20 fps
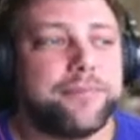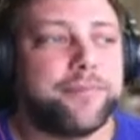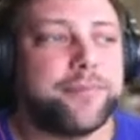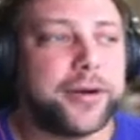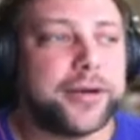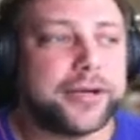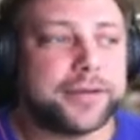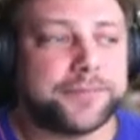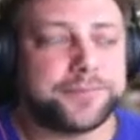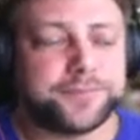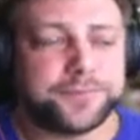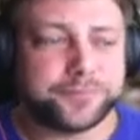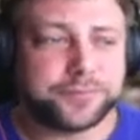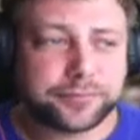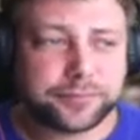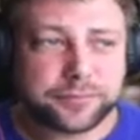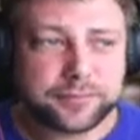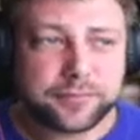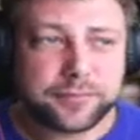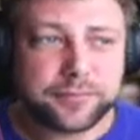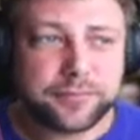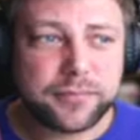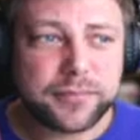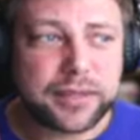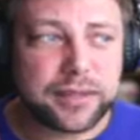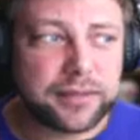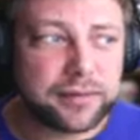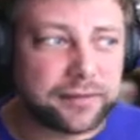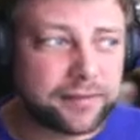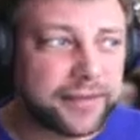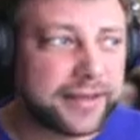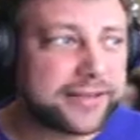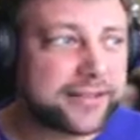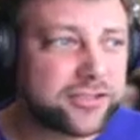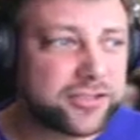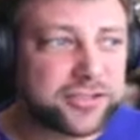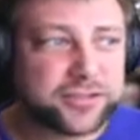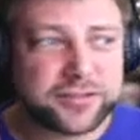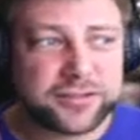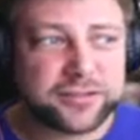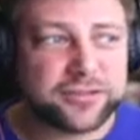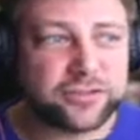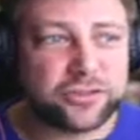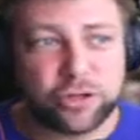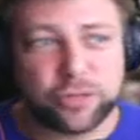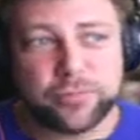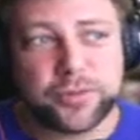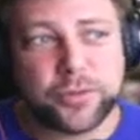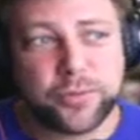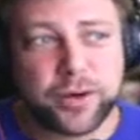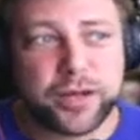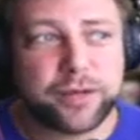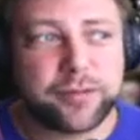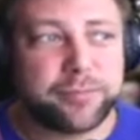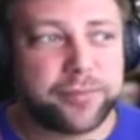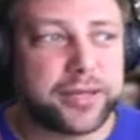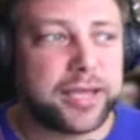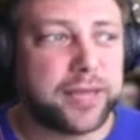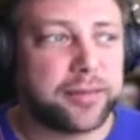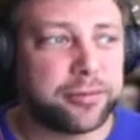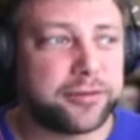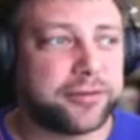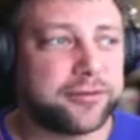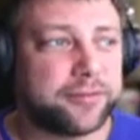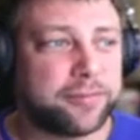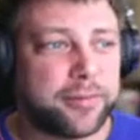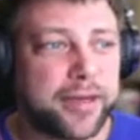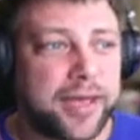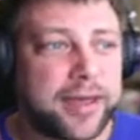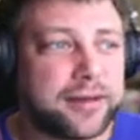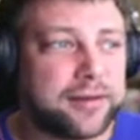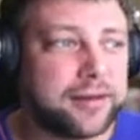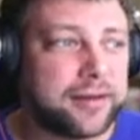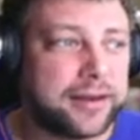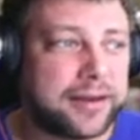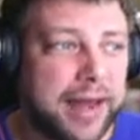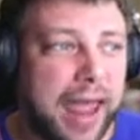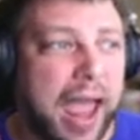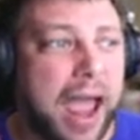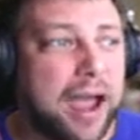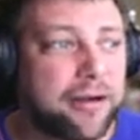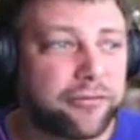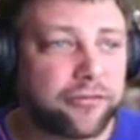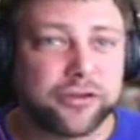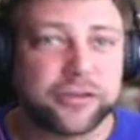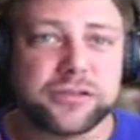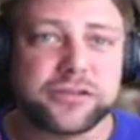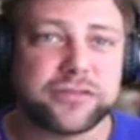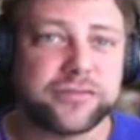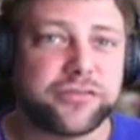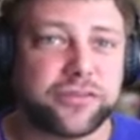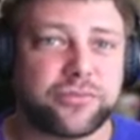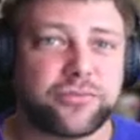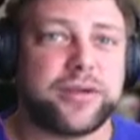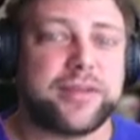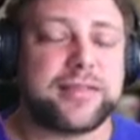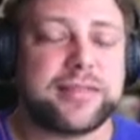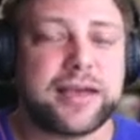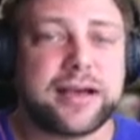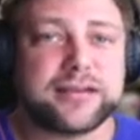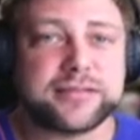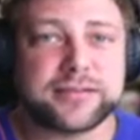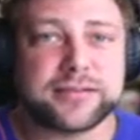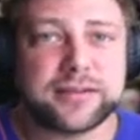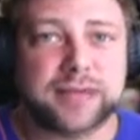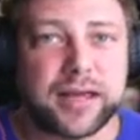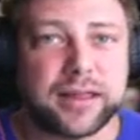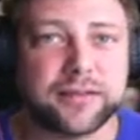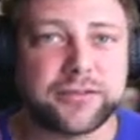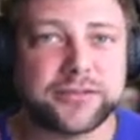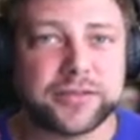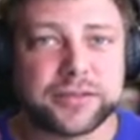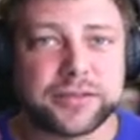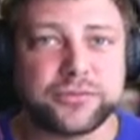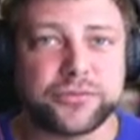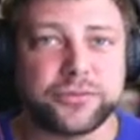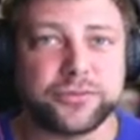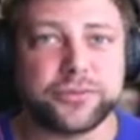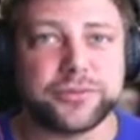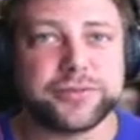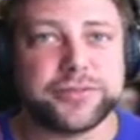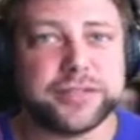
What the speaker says: But let's just assume we want to be able to spend an average of $3,000 on tools a